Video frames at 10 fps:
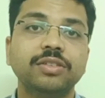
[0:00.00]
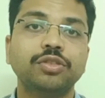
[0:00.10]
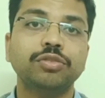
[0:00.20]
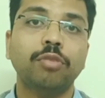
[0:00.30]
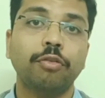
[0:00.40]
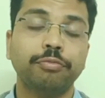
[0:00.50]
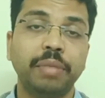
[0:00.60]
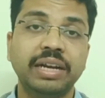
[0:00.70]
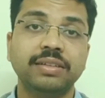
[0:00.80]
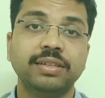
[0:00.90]
system of
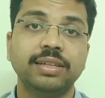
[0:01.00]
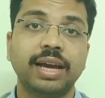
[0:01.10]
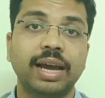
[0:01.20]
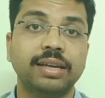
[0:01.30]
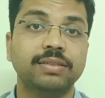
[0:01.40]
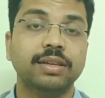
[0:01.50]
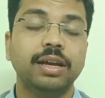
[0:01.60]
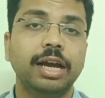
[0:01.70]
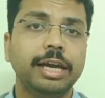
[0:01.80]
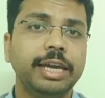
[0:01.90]
medicine has
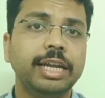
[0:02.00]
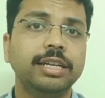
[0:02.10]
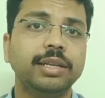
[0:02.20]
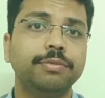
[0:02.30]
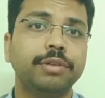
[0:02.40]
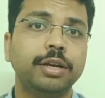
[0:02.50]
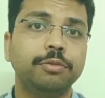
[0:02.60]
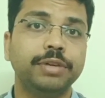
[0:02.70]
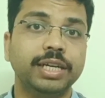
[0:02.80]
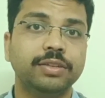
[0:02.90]
eight
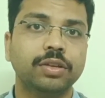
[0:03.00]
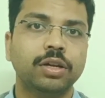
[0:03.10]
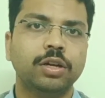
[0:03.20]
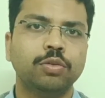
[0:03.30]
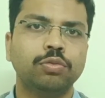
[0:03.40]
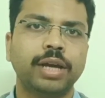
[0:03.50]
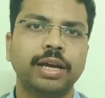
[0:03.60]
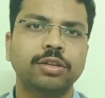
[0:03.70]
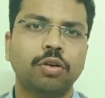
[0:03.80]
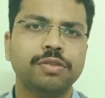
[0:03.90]
different ways to
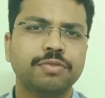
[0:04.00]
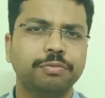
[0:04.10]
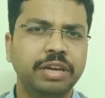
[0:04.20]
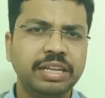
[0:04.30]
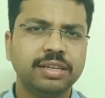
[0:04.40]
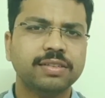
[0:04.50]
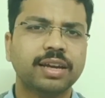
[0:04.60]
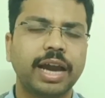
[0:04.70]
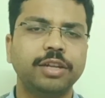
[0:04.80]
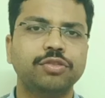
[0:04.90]
diagnose various
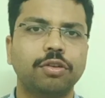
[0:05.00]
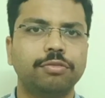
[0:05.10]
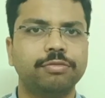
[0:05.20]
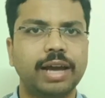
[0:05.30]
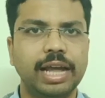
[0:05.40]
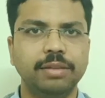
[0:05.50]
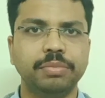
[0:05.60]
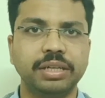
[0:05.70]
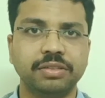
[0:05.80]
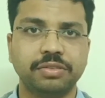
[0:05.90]
kinds of
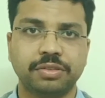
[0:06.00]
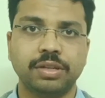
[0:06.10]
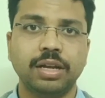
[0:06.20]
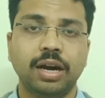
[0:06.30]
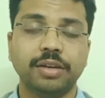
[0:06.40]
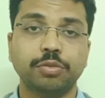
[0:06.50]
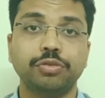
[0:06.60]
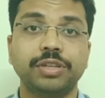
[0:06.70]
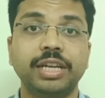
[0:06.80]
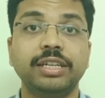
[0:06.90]
ailments
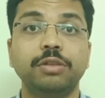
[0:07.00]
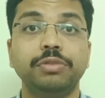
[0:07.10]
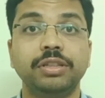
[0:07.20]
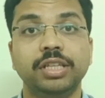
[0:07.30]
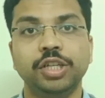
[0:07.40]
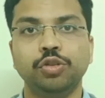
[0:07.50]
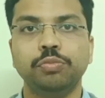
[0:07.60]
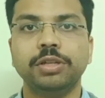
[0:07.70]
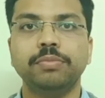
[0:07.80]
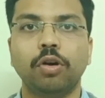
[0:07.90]
associated with the
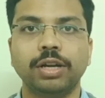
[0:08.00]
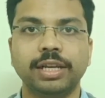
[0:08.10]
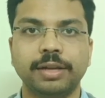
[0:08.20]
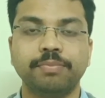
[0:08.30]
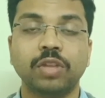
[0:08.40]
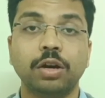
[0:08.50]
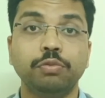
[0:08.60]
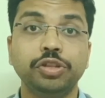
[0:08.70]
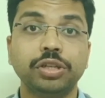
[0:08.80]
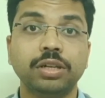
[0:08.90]
human body
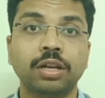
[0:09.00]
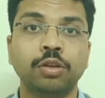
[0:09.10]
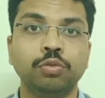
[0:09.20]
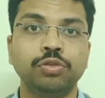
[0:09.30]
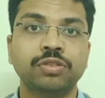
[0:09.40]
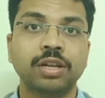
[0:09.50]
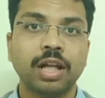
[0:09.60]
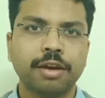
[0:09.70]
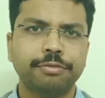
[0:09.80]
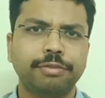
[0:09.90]
which includes
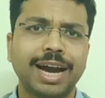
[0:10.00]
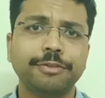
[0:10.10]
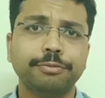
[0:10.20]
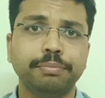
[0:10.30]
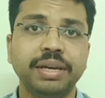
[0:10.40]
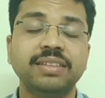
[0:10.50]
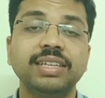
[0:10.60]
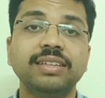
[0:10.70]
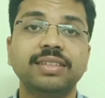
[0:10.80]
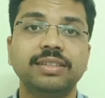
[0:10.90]
five
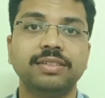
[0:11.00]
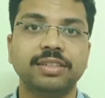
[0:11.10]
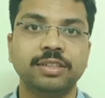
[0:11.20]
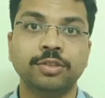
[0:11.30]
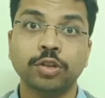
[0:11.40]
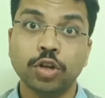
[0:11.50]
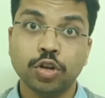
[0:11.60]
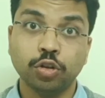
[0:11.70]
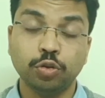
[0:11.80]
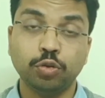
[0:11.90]
basic senses
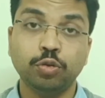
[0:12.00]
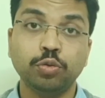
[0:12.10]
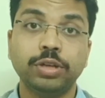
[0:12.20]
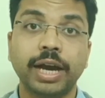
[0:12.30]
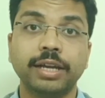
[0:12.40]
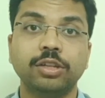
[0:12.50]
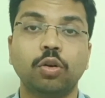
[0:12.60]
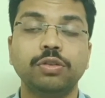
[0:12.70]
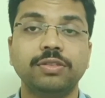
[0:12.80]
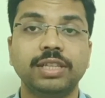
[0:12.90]
to
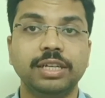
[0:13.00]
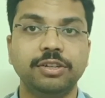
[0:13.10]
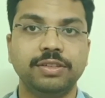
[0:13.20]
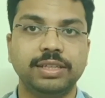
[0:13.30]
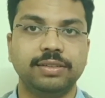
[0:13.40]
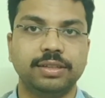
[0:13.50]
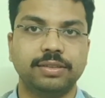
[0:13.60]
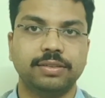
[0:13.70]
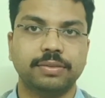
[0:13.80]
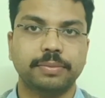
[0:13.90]
diagnose the
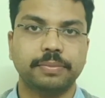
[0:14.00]
diseases.